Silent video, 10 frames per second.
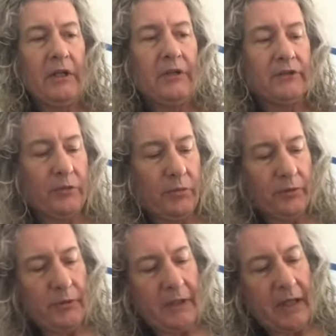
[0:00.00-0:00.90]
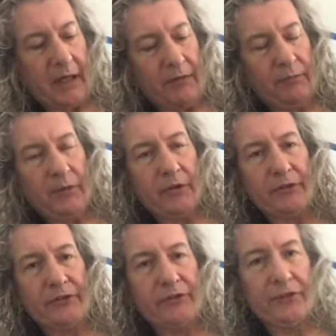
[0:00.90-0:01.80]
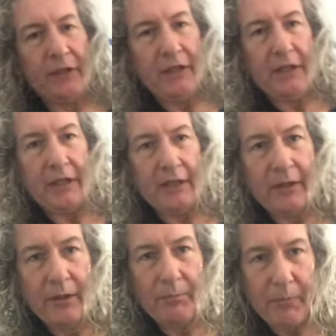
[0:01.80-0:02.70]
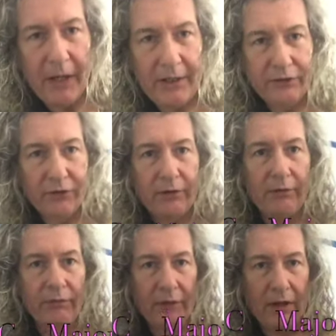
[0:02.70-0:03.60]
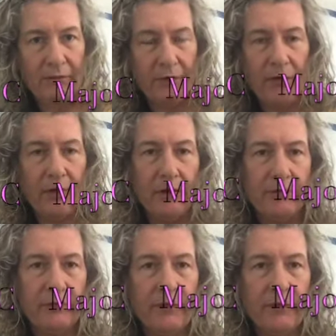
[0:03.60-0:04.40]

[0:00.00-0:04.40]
So what do we get? If we've got C major flat 5,